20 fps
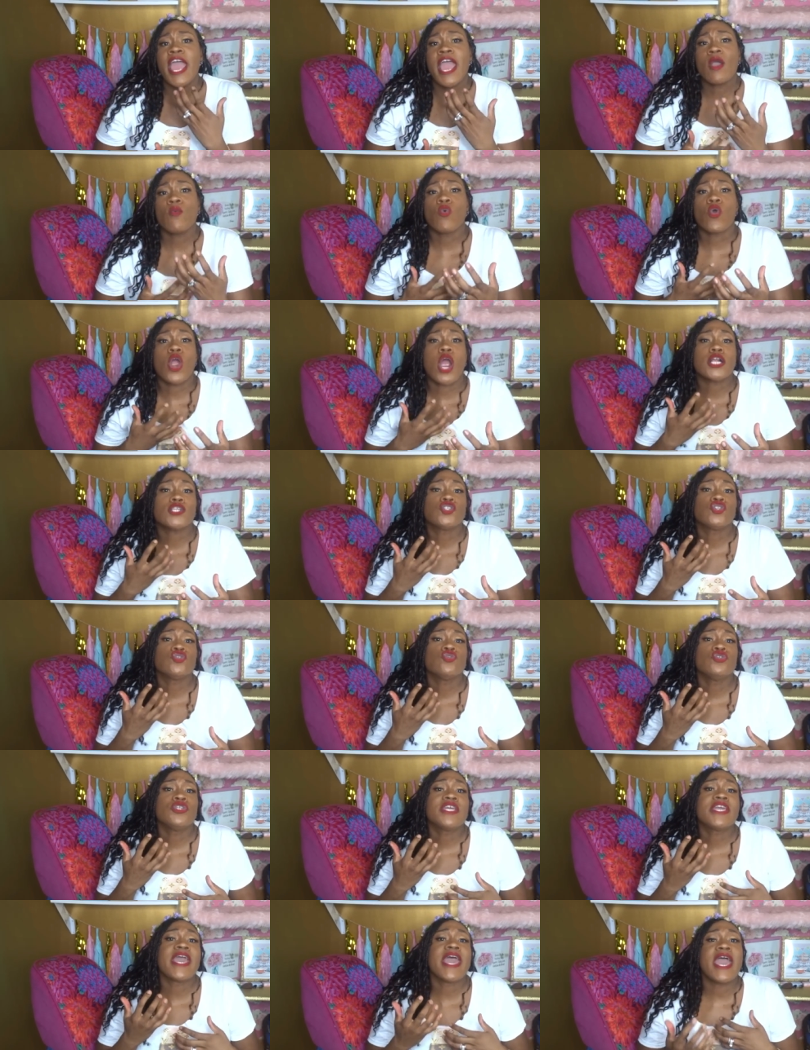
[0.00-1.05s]
and where I
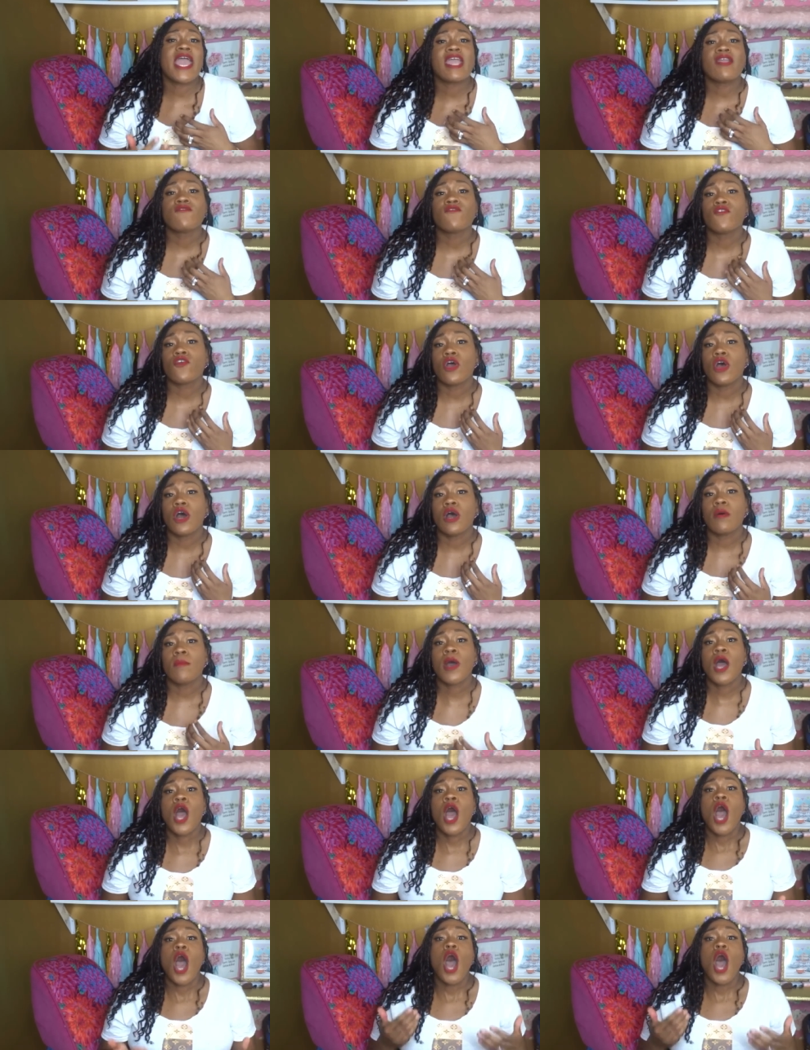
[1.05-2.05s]
truly came from.